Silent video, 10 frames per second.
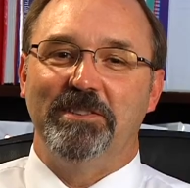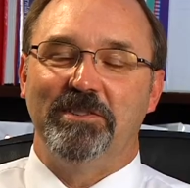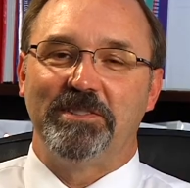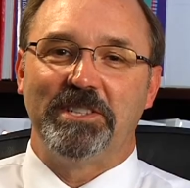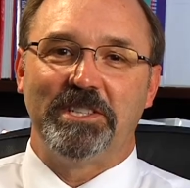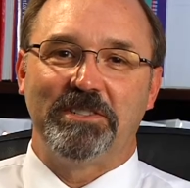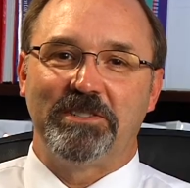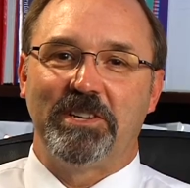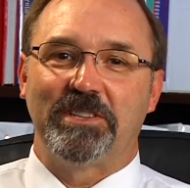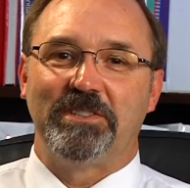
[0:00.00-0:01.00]
nursing
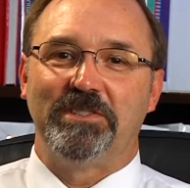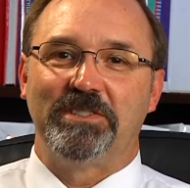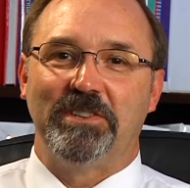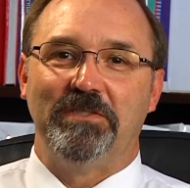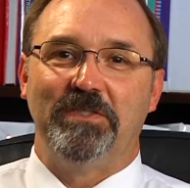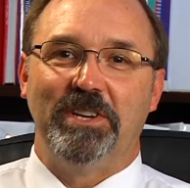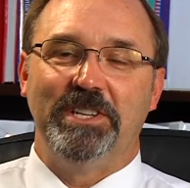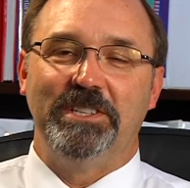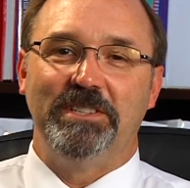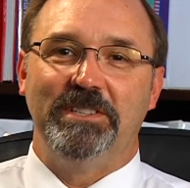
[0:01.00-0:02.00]
instructors are
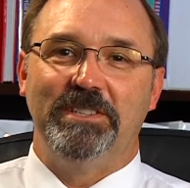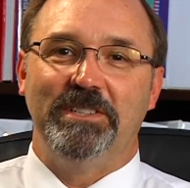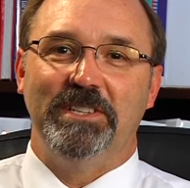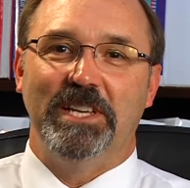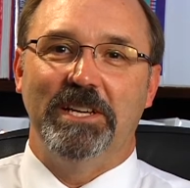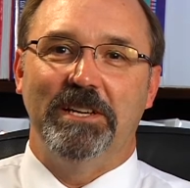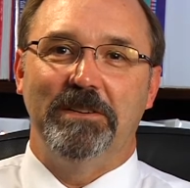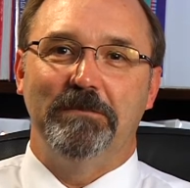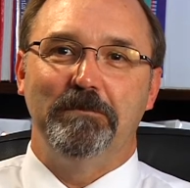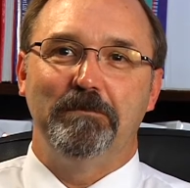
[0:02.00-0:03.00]
very
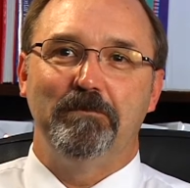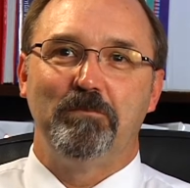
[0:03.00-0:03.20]
um,